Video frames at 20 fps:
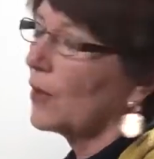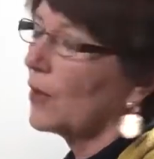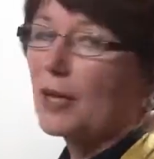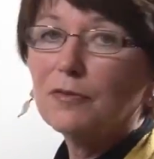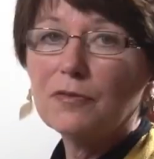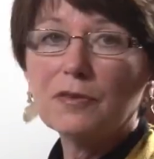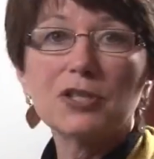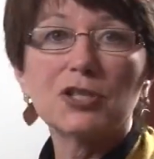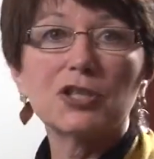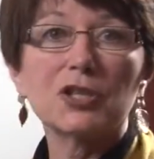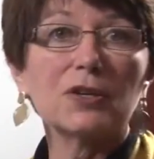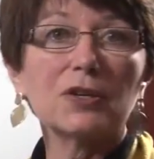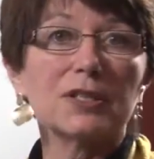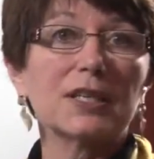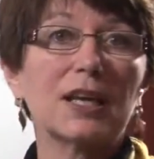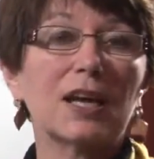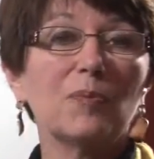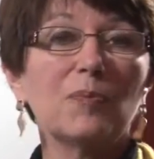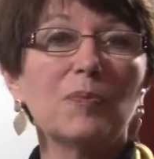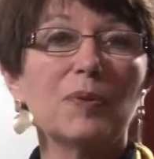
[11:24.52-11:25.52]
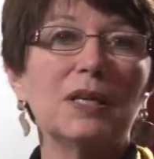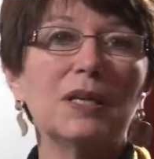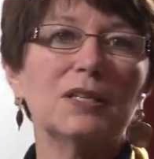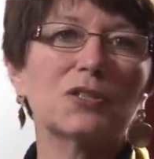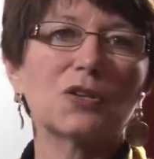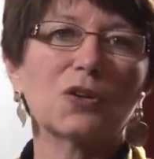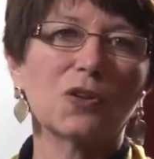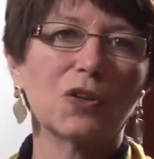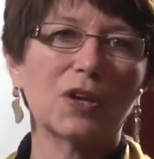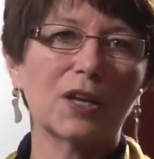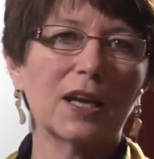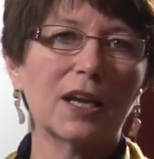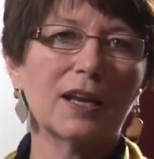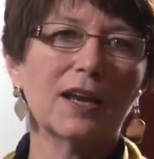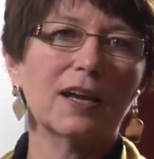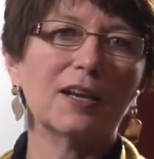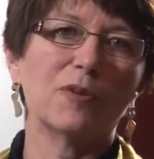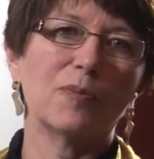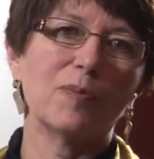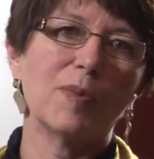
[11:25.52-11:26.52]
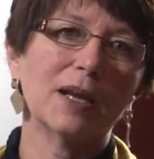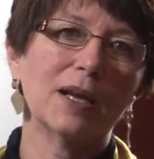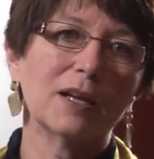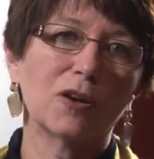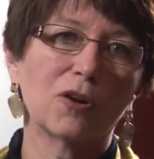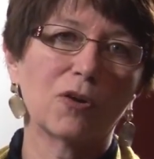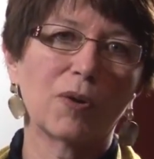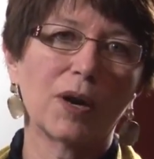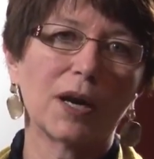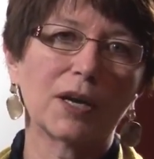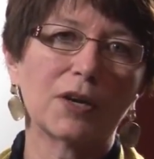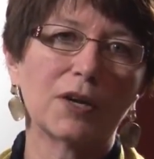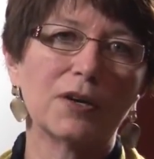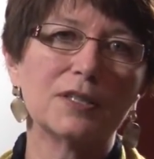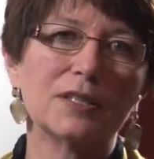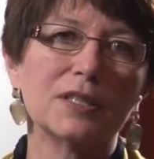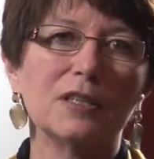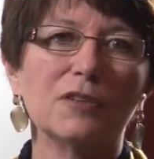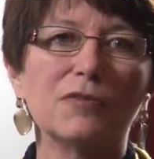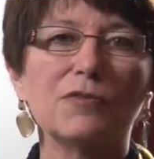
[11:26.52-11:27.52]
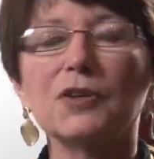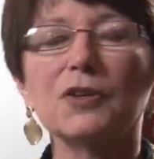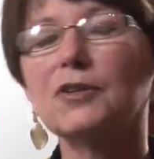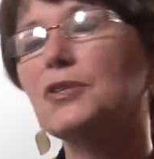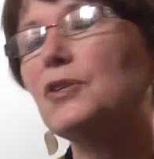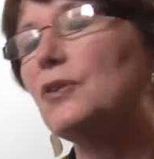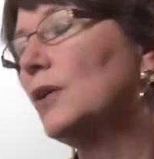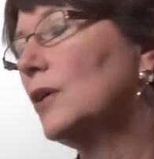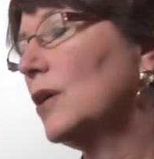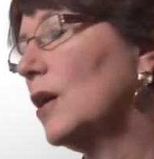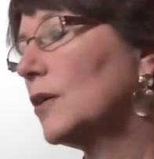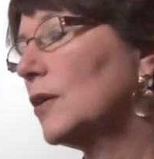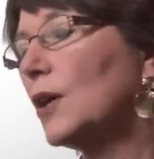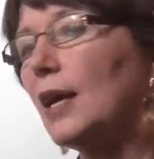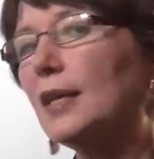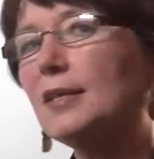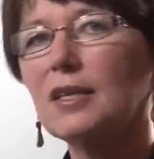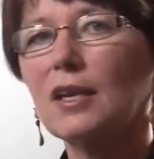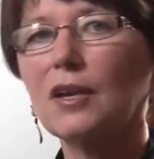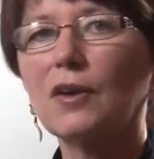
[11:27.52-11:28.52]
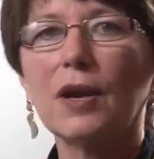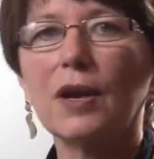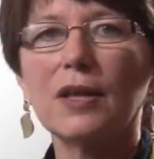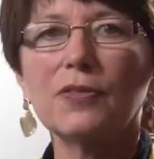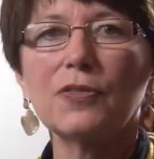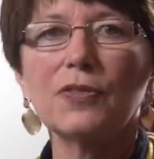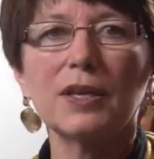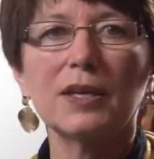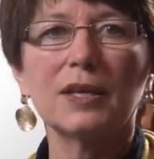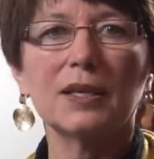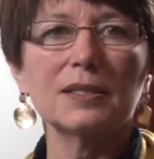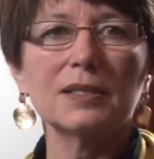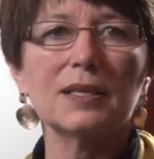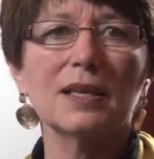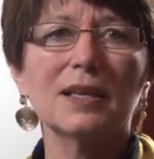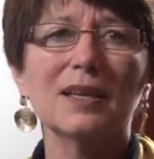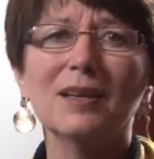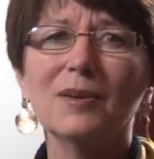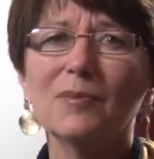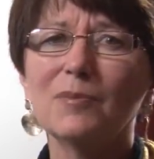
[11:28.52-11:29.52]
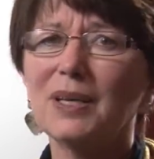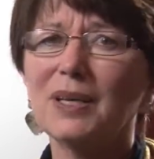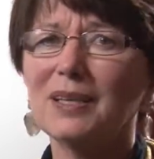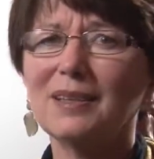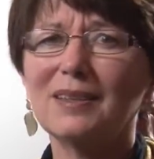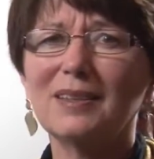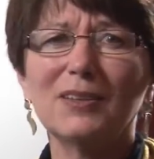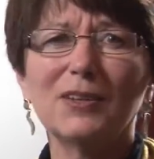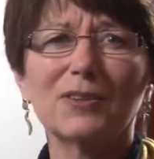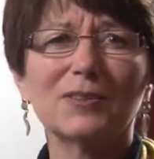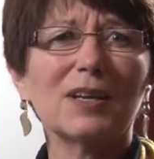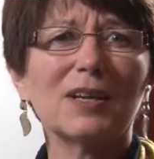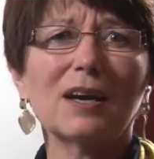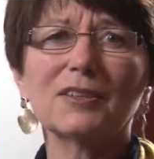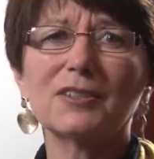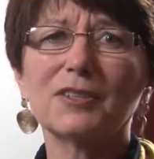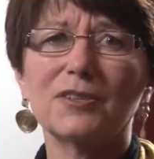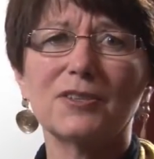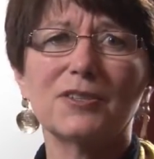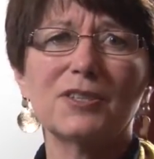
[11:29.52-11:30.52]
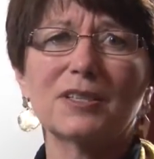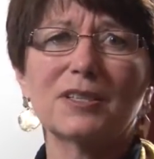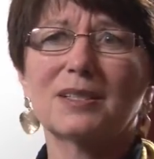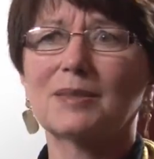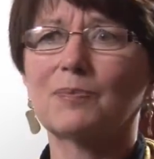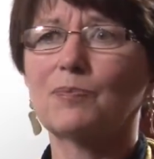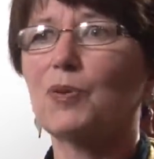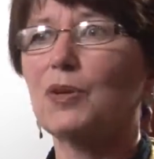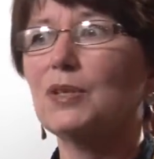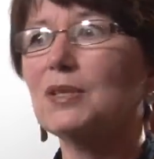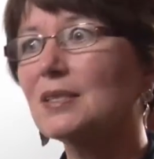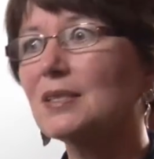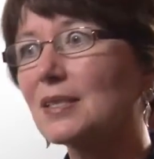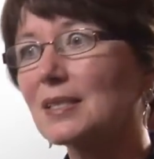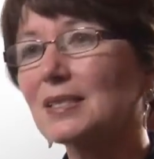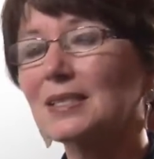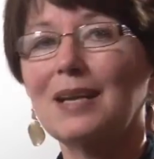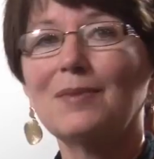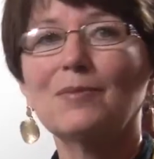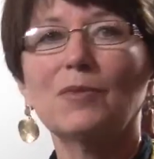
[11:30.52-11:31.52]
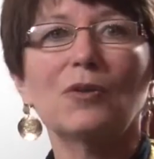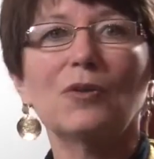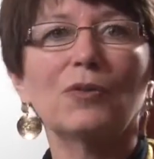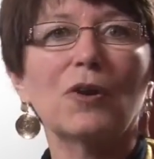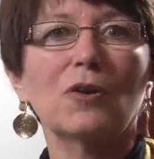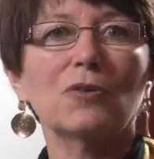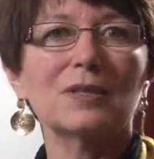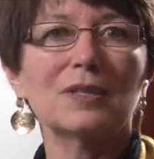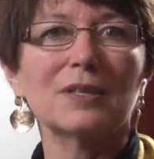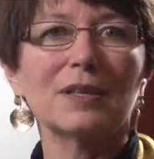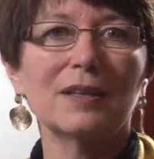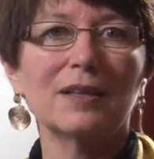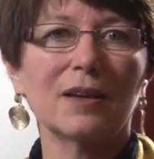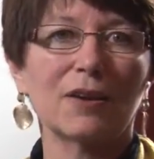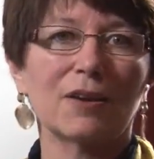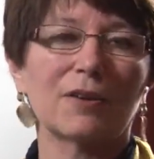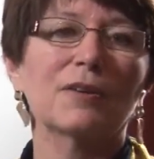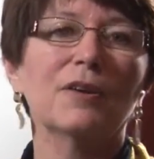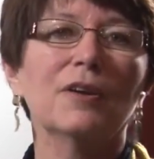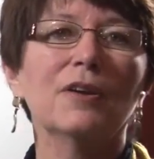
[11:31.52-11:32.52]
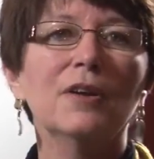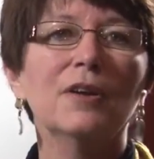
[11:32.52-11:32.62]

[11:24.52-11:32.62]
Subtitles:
life insurance companies are looking at your medical records, and if you're doing all kinds of great things, but your doctor just puts the same old notes in there,